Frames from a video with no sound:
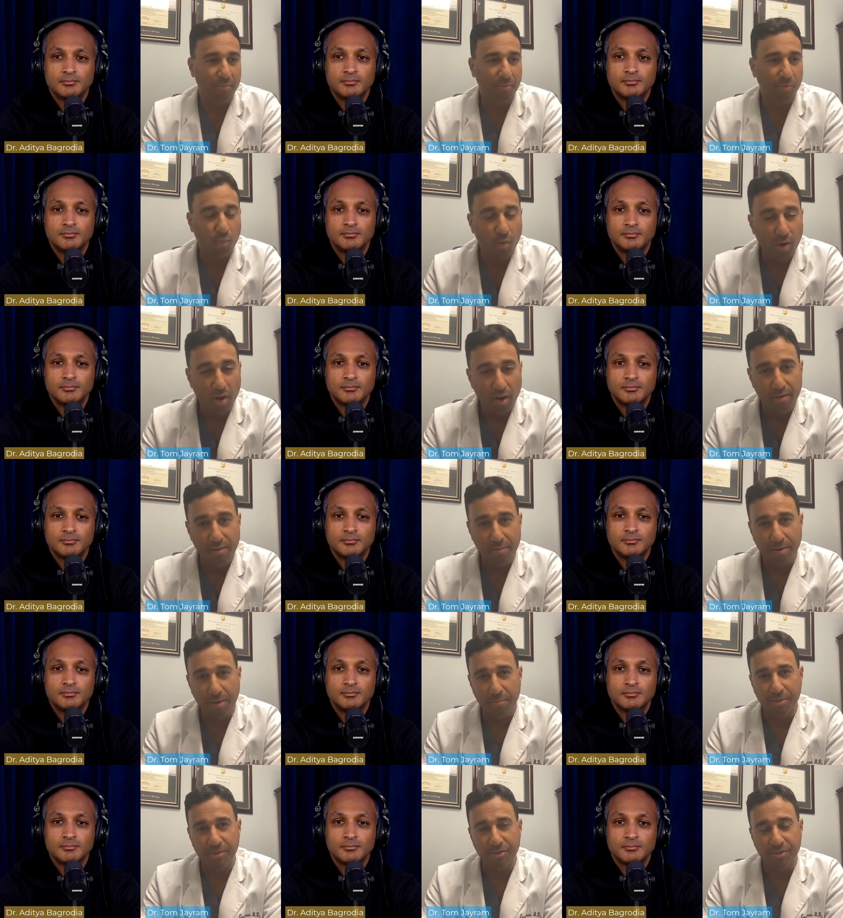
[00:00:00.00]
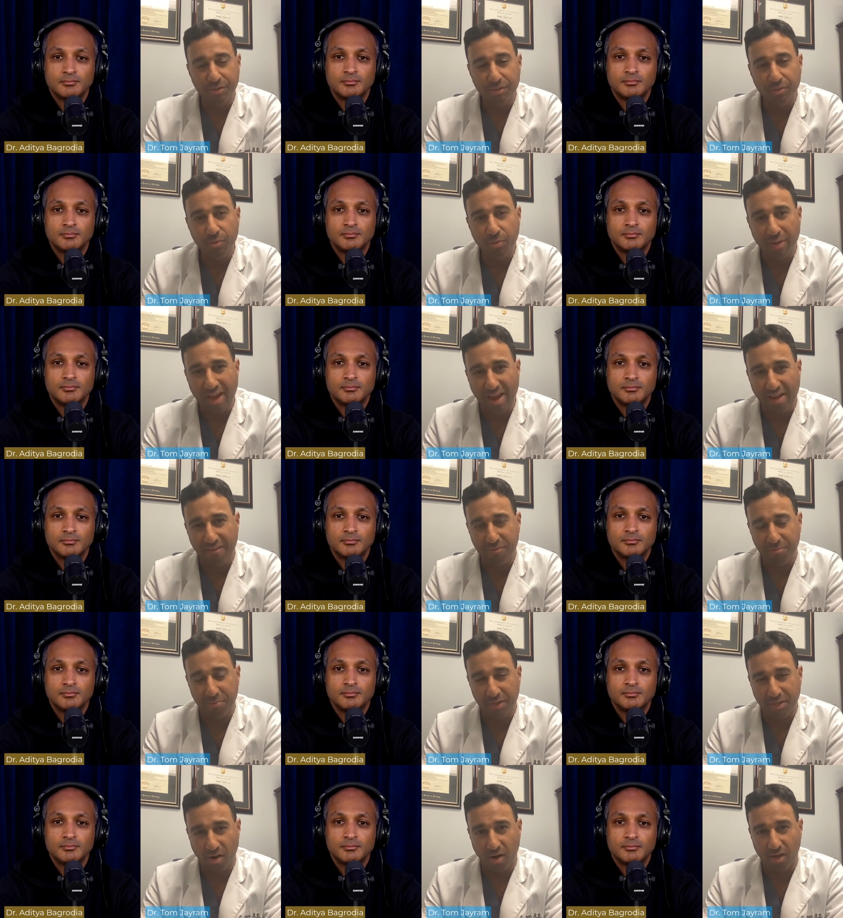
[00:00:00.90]
Speaker 1: Number one, number two, we have
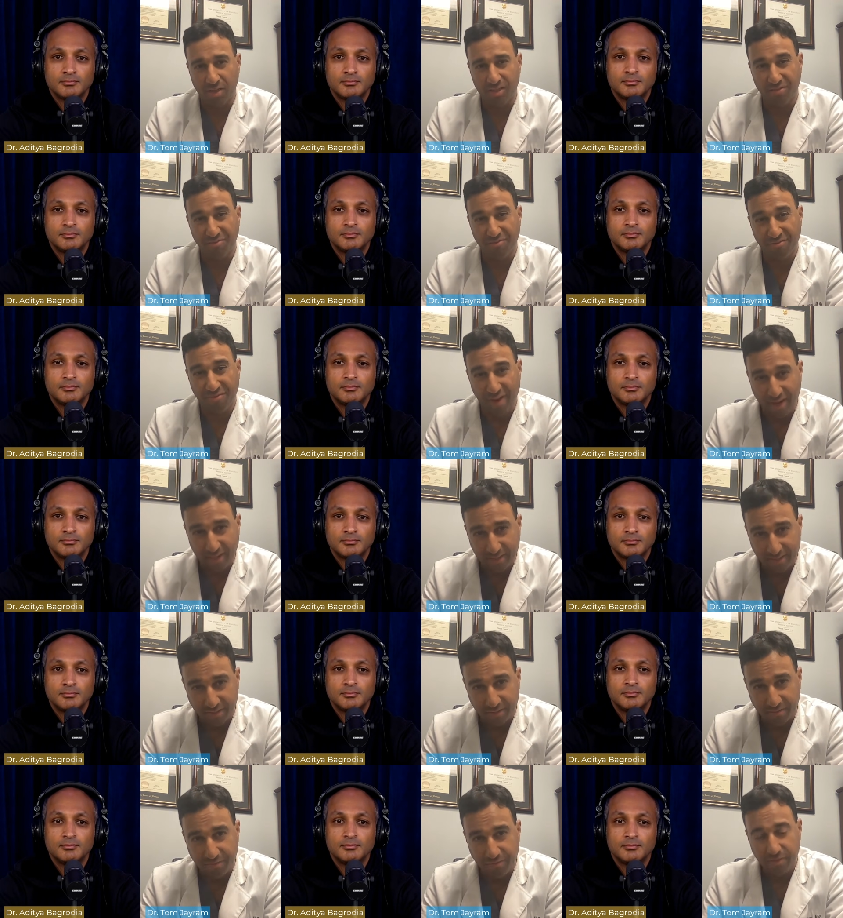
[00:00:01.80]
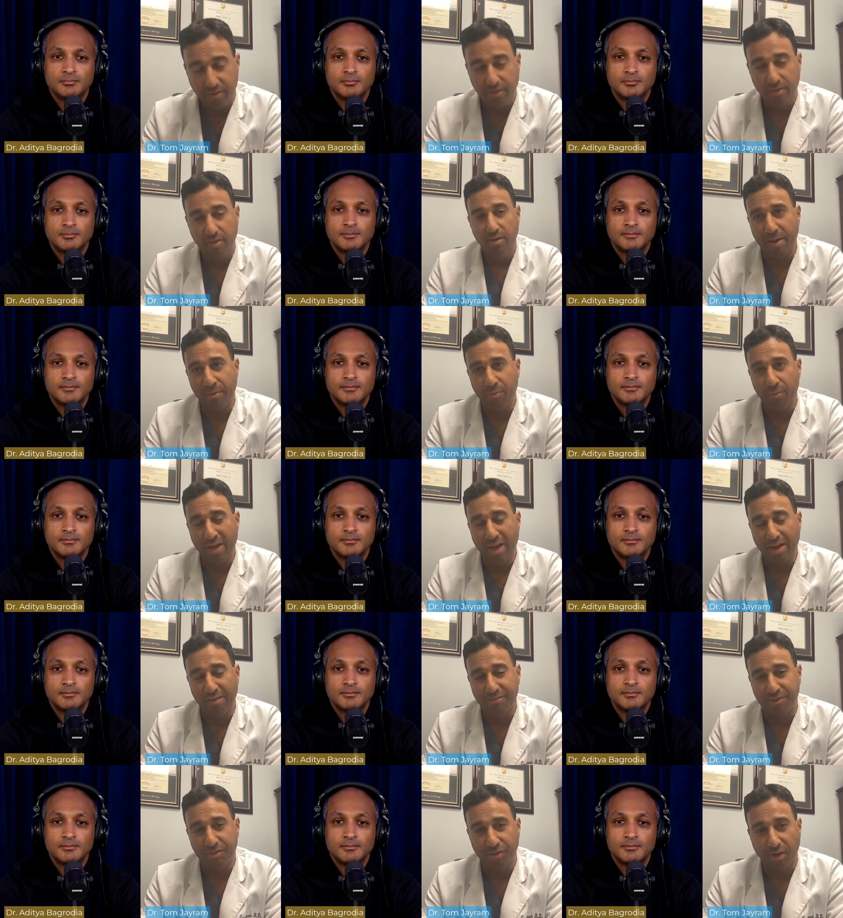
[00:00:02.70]
to be cost effective, and we
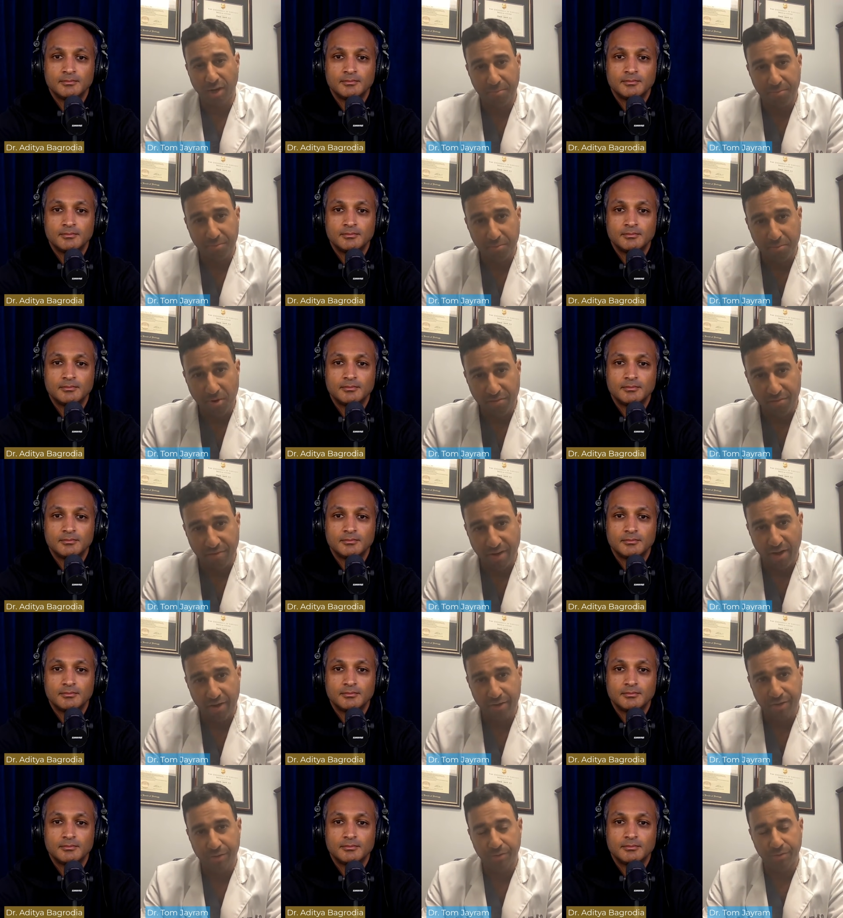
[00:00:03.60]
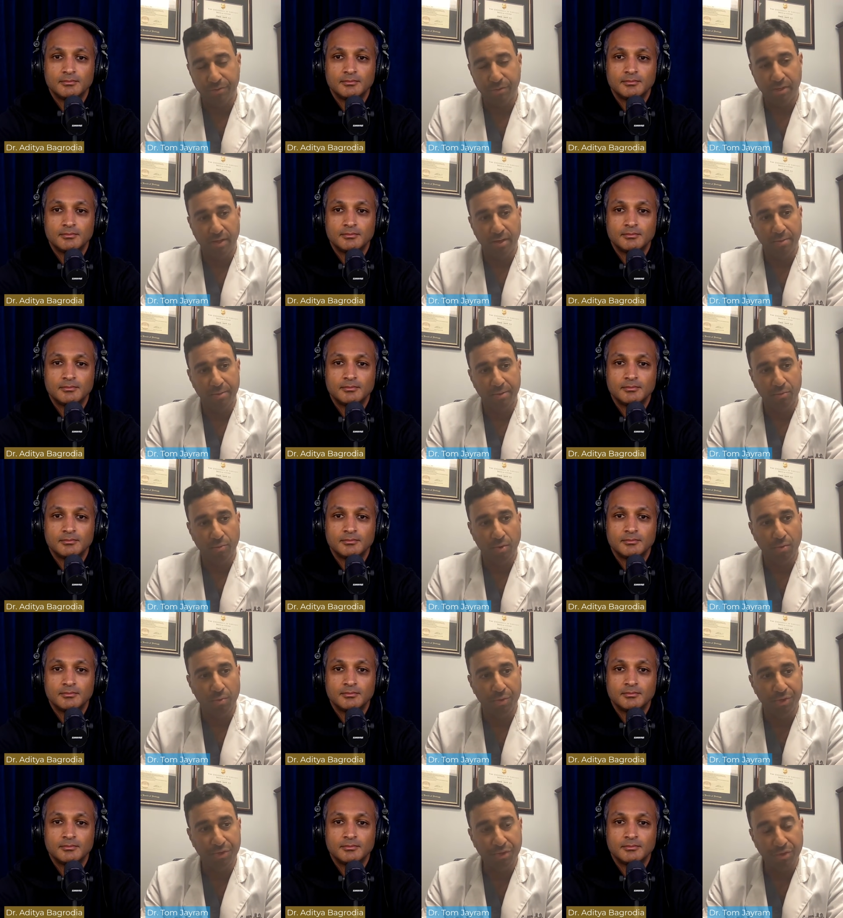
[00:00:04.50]
have to try to promote value uh, in
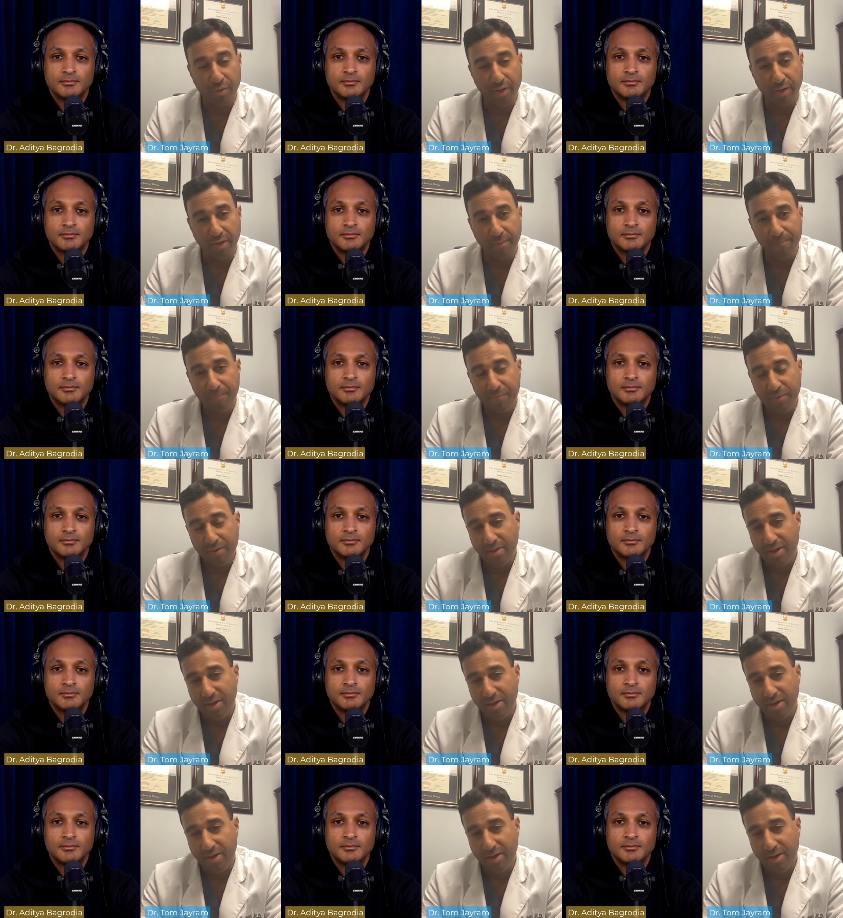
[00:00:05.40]
what we're doing.